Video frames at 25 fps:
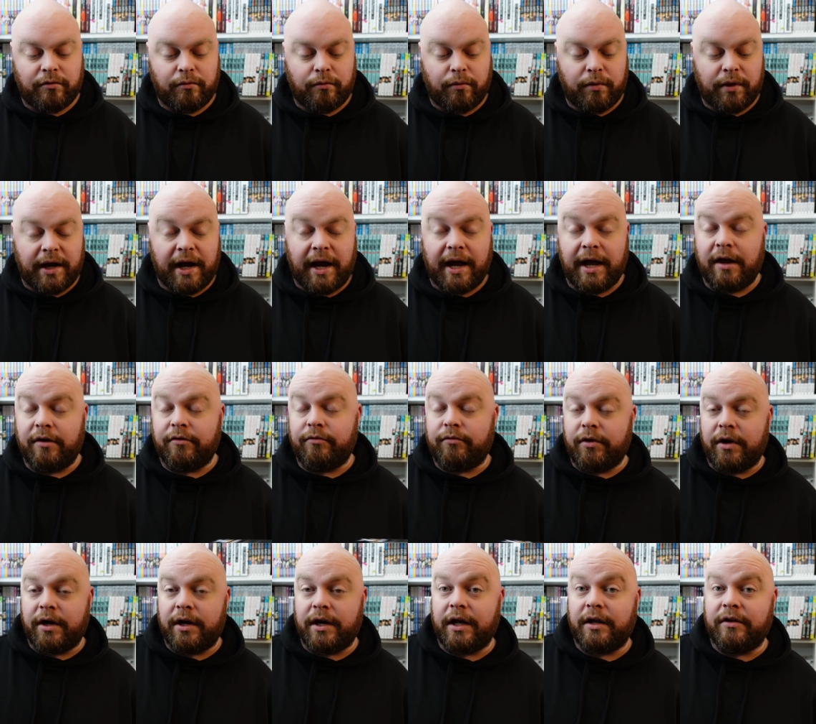what I have
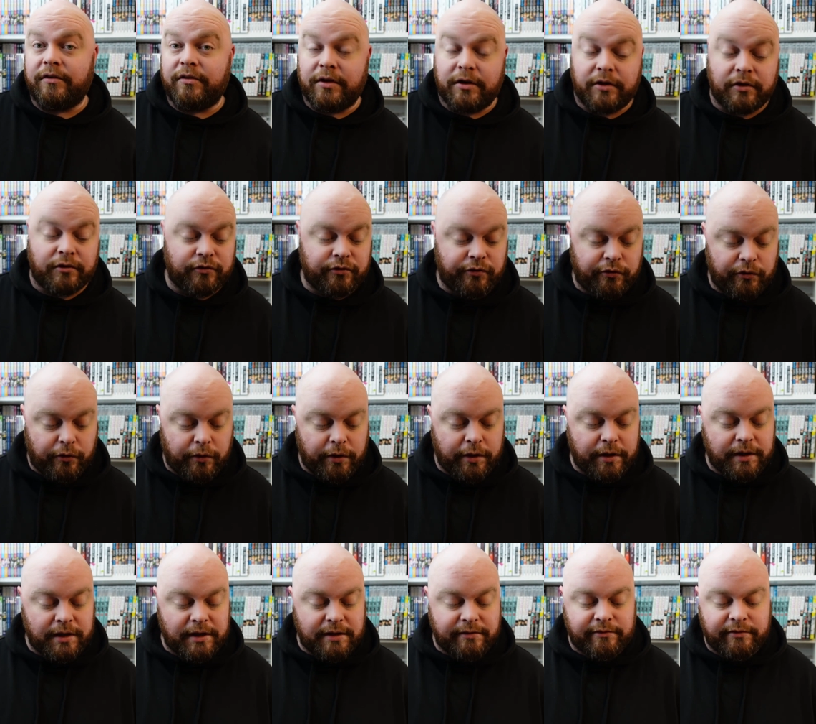read, I did
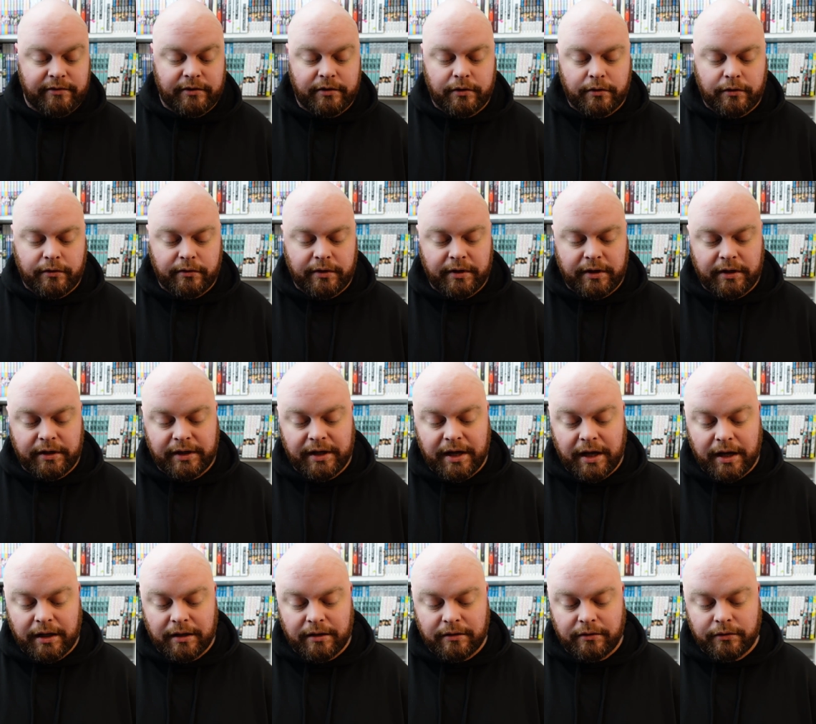enjoy, even though it
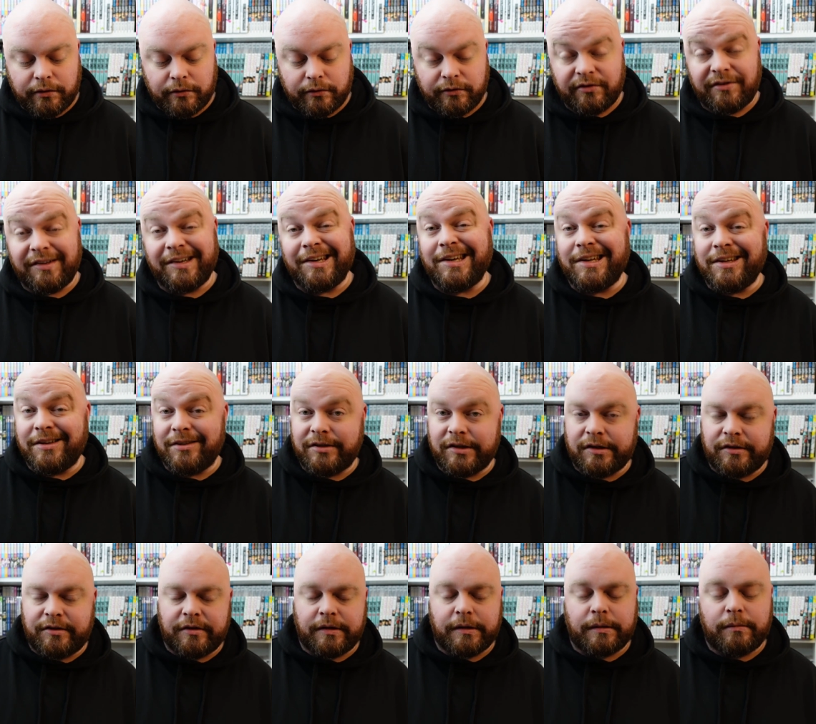got a little tedious
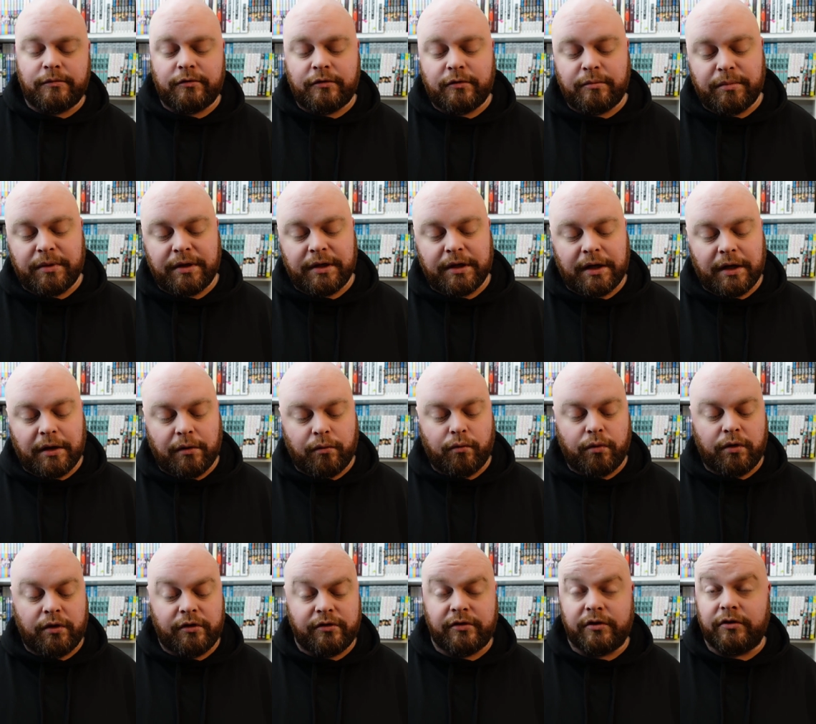at times, but I
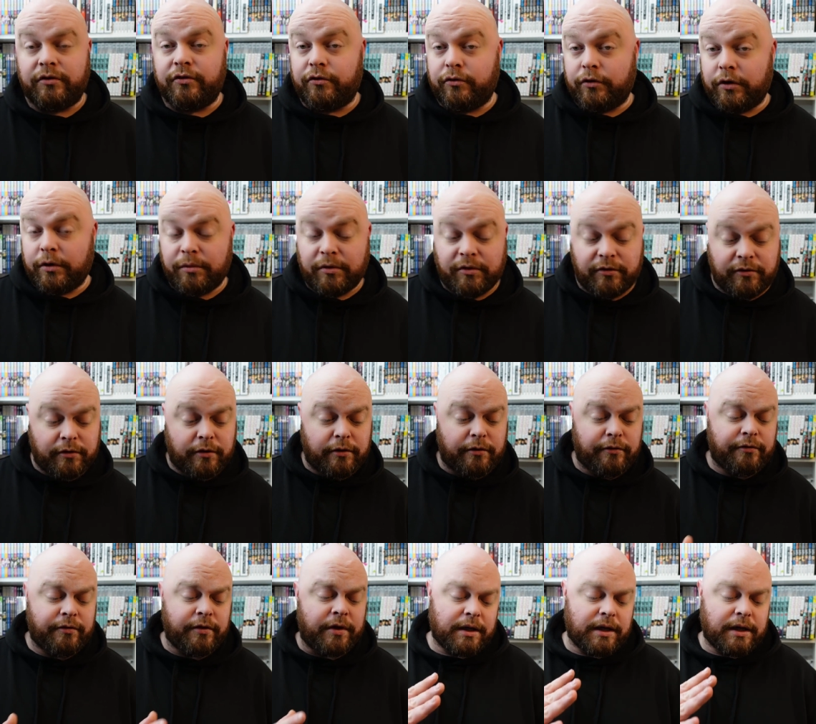was enjoying
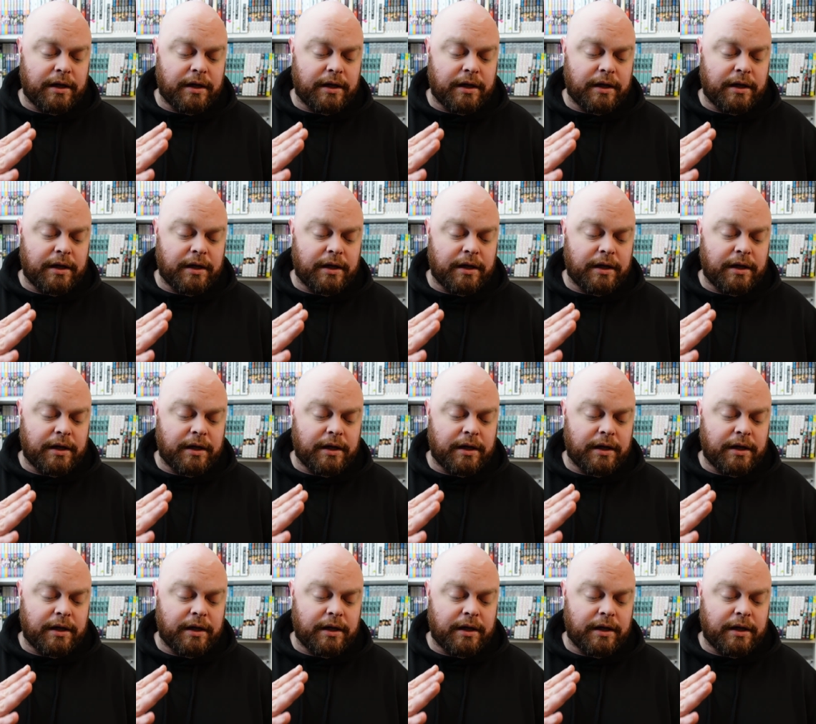myself.